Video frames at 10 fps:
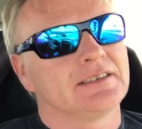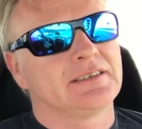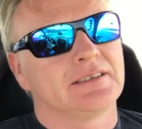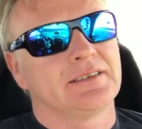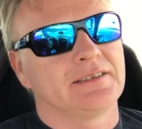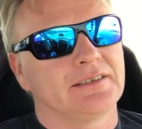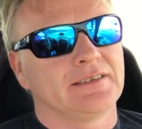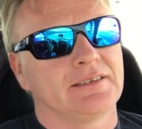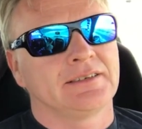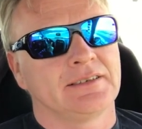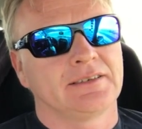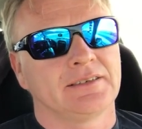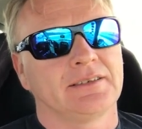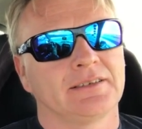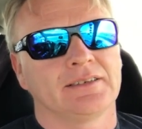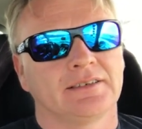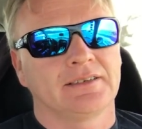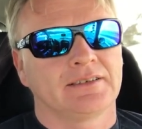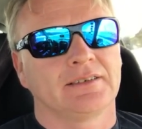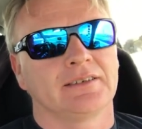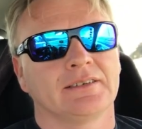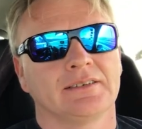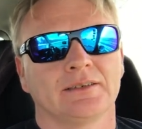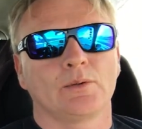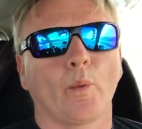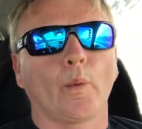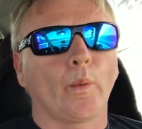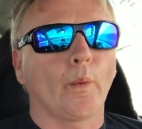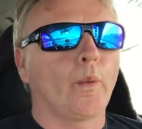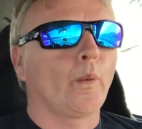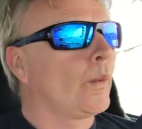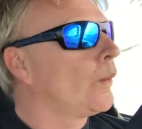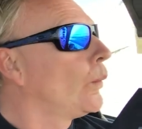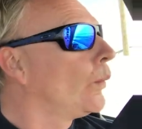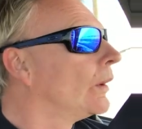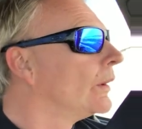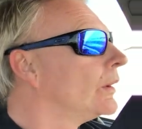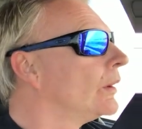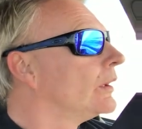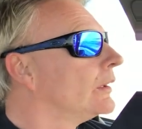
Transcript: The person shown says nothing.